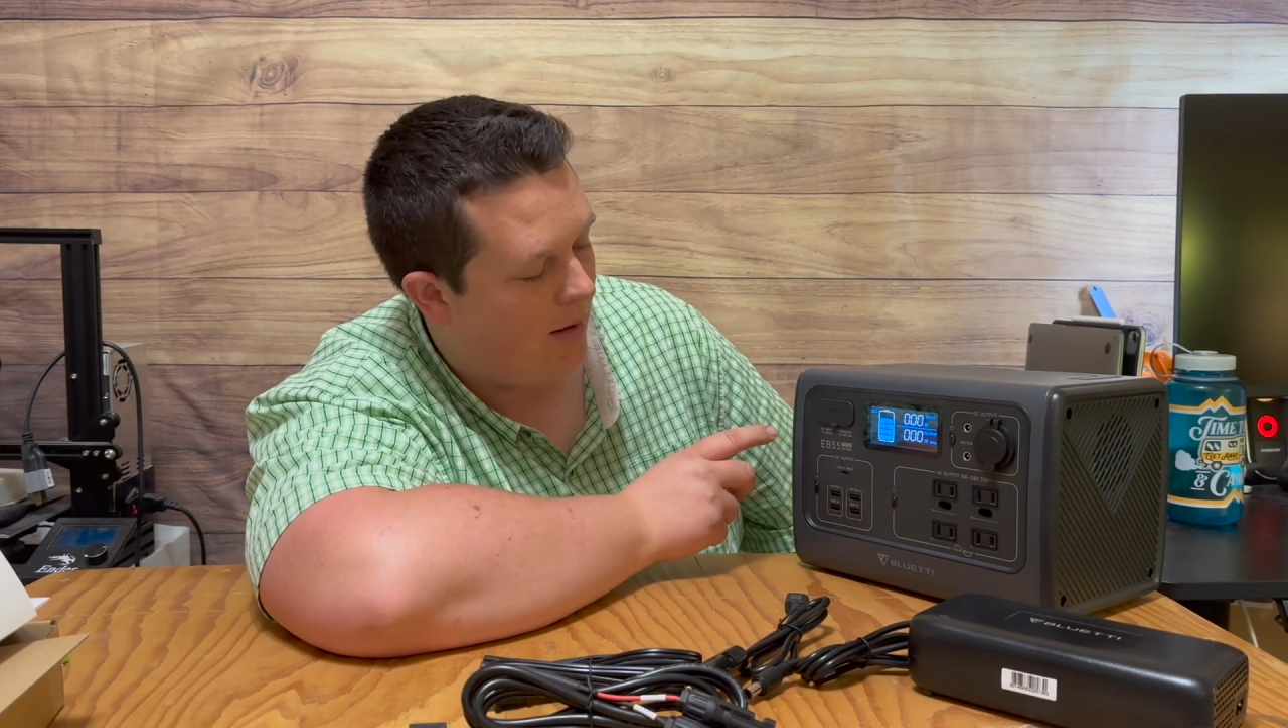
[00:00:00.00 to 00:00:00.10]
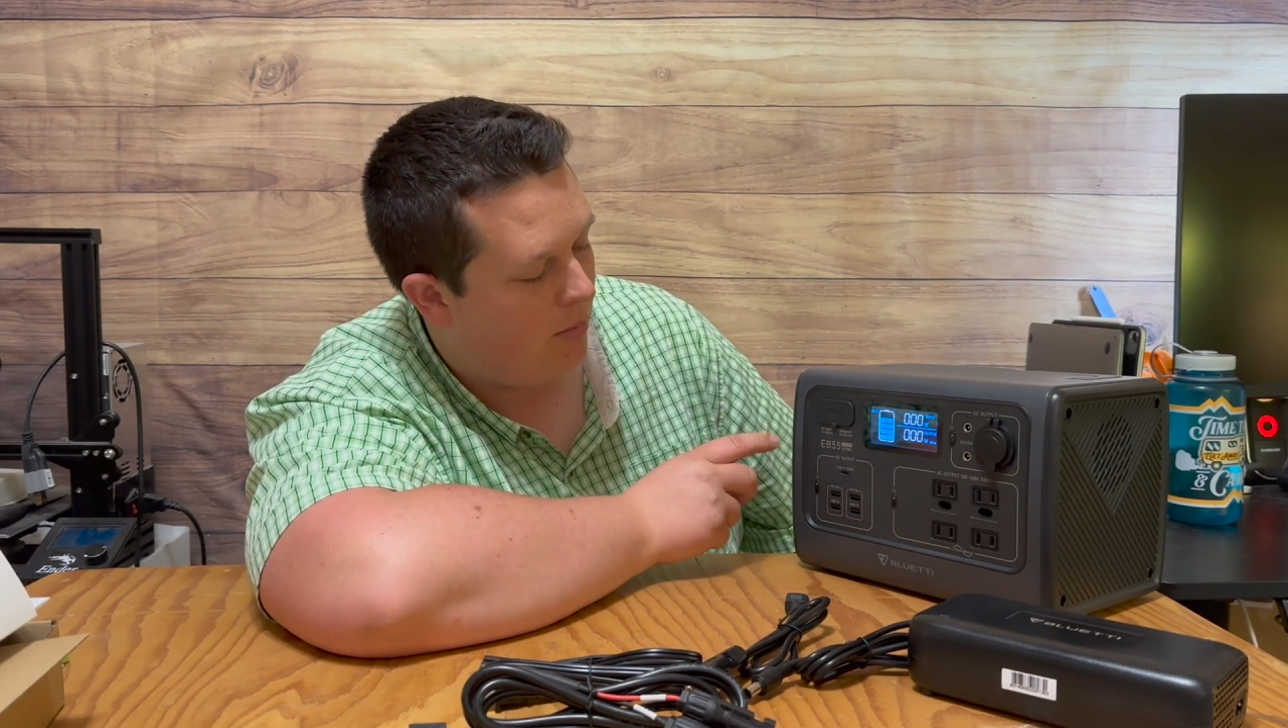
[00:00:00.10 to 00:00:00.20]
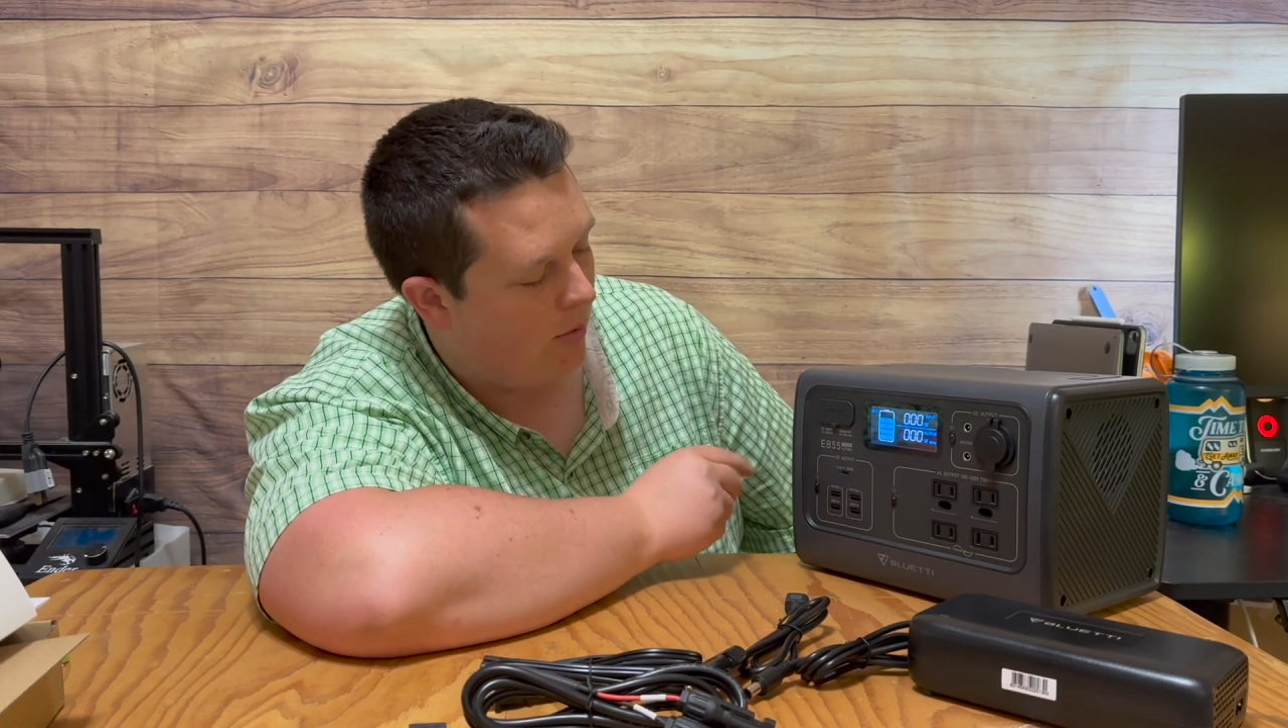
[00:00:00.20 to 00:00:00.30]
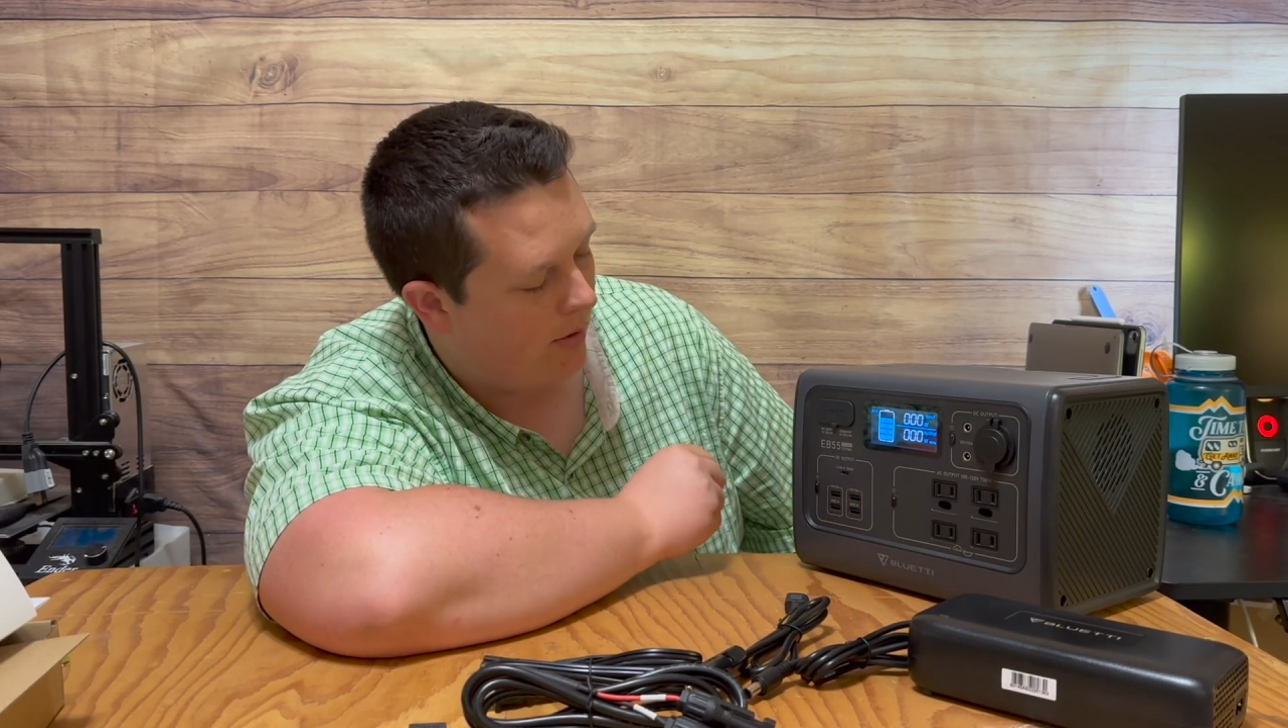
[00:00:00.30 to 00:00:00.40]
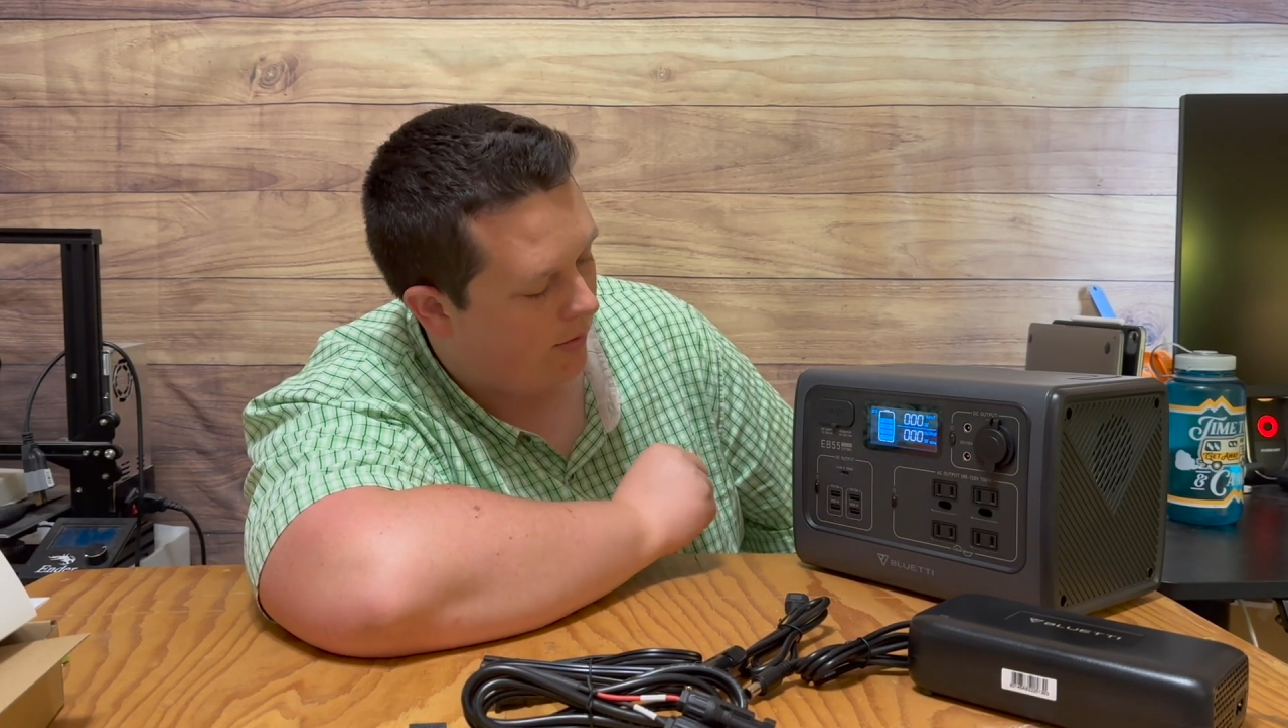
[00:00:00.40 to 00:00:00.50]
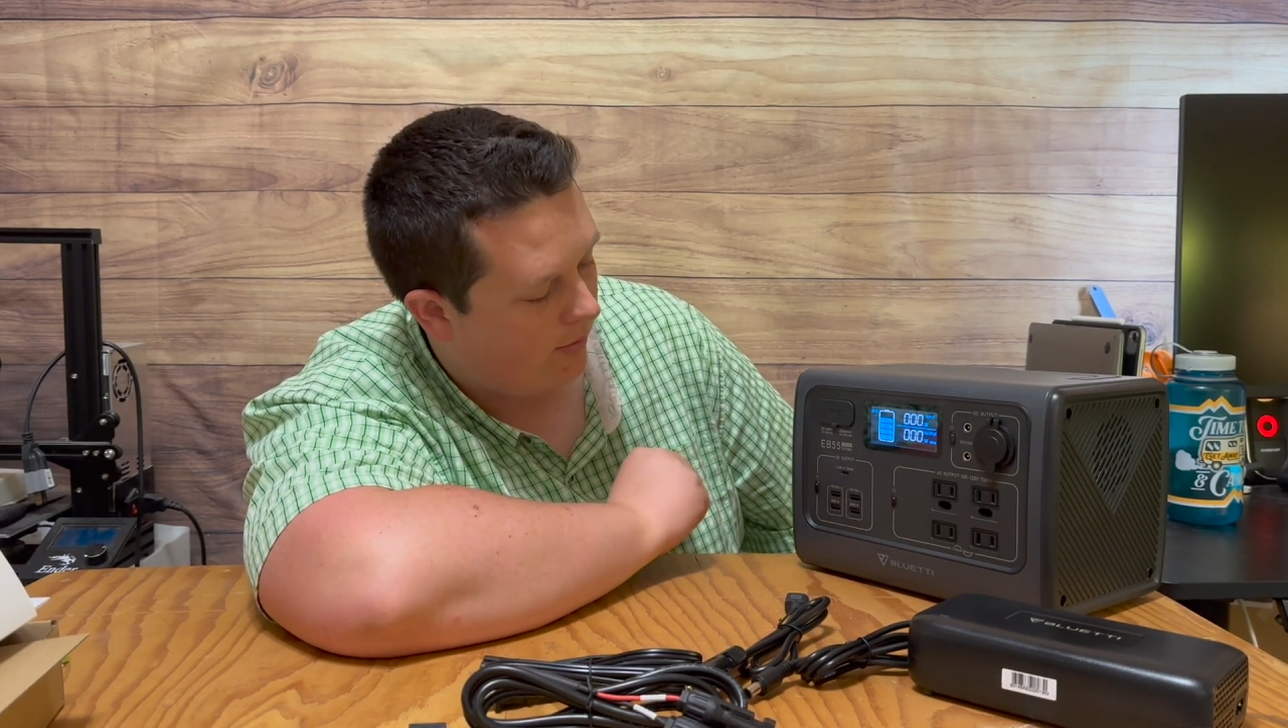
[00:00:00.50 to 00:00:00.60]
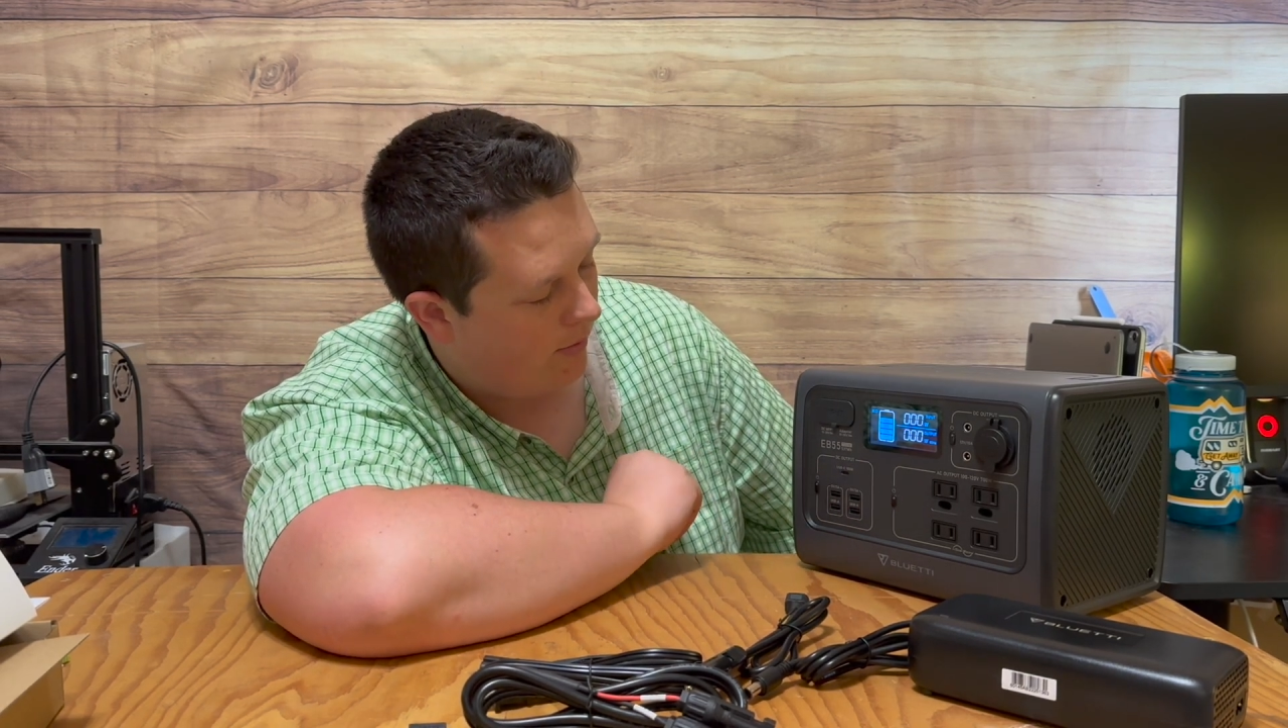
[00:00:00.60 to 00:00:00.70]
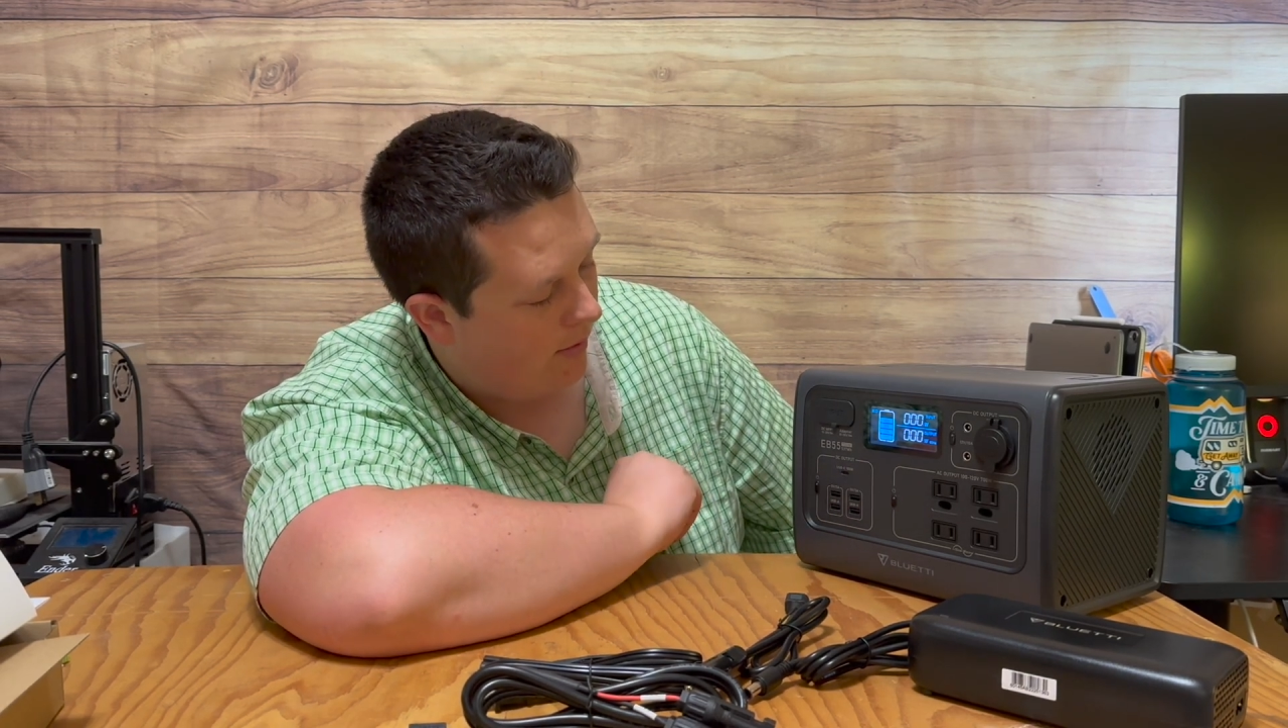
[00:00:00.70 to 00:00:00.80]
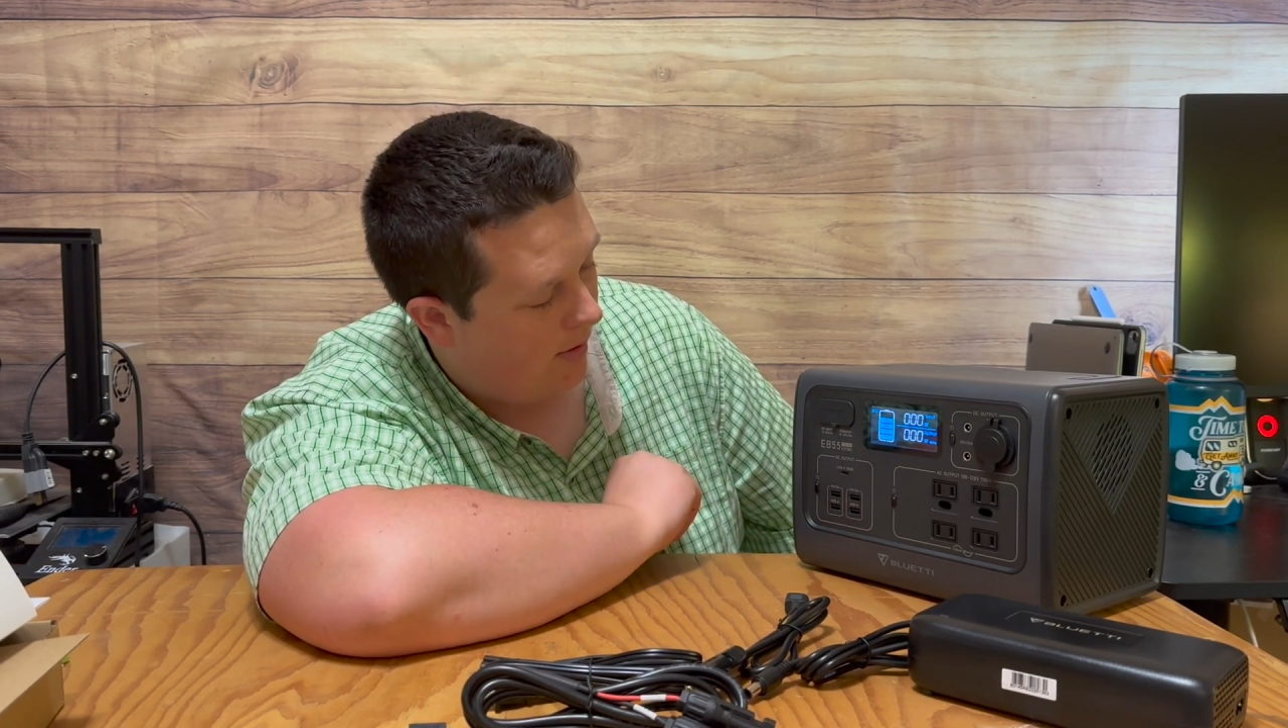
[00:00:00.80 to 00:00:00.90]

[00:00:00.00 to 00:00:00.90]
ports.